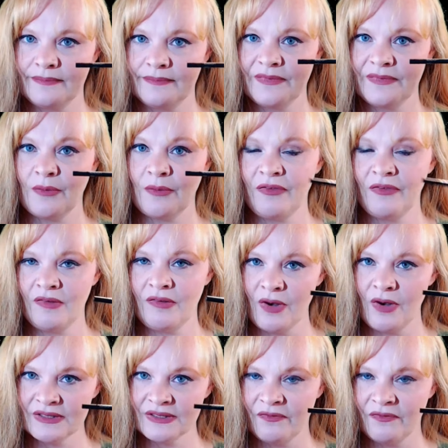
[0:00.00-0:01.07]
Now my friend
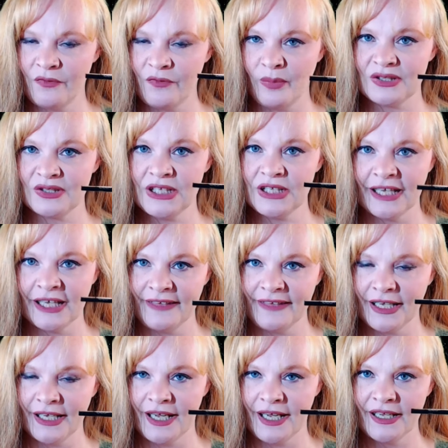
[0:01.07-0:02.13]
Rose informed me she got the
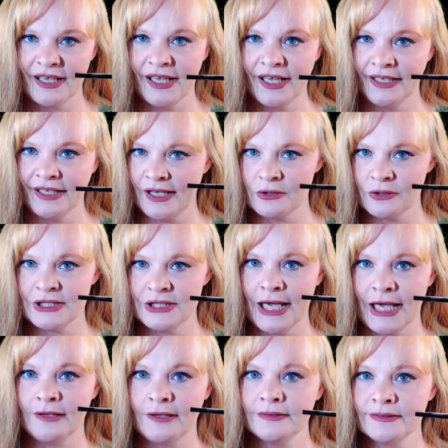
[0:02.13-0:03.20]
eyeliner
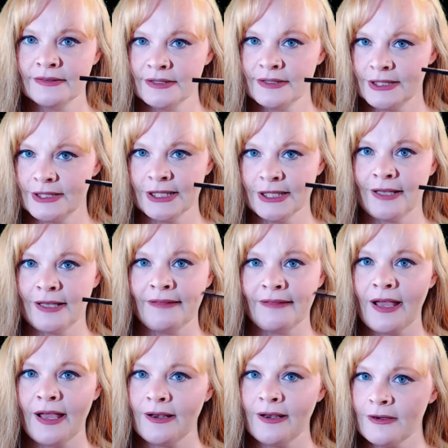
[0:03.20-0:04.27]
gel, the gel
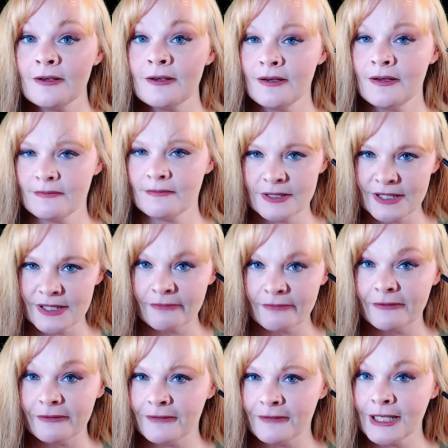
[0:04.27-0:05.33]
eyeliner, which I would
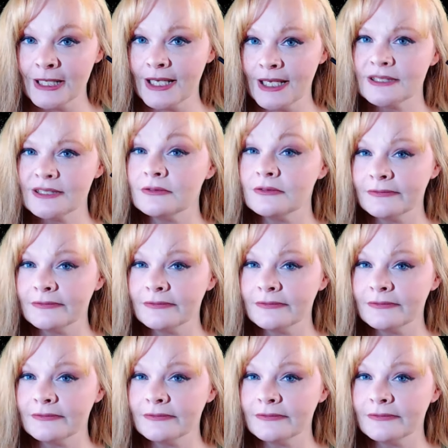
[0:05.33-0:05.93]
have really liked to have